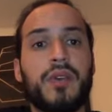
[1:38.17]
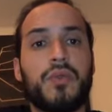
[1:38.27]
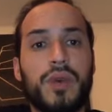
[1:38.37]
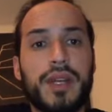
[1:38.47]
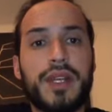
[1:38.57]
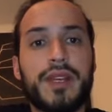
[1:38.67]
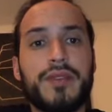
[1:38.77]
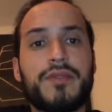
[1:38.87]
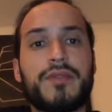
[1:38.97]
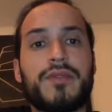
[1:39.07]
What
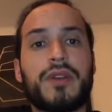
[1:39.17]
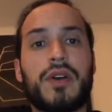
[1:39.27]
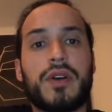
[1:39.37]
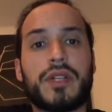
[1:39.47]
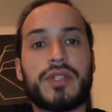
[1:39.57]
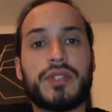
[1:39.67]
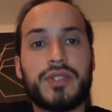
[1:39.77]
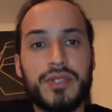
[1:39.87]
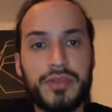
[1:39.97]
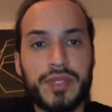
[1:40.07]
if on a
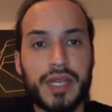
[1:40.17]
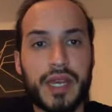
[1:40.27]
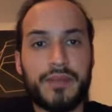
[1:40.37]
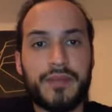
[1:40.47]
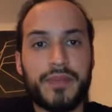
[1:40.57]
2-set